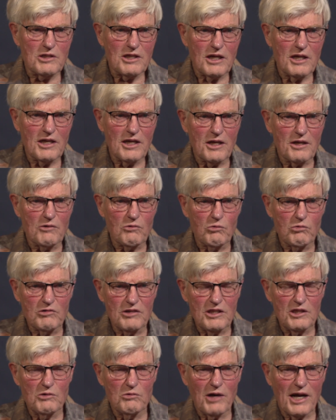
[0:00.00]
I had
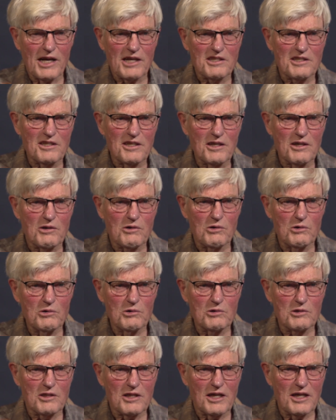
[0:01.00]
de-waxing
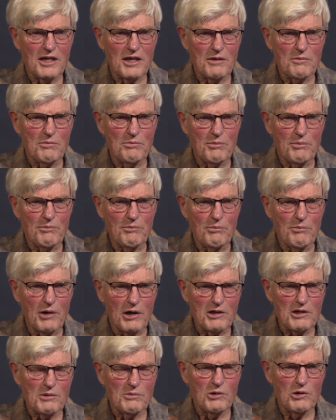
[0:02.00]
crews, I had
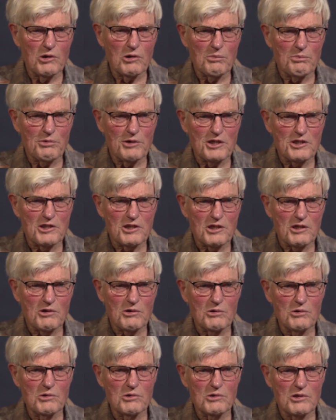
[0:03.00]
bottom hole pressure
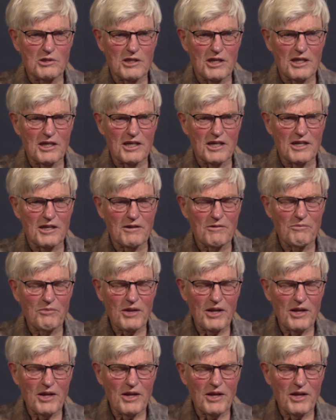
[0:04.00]
crews, I had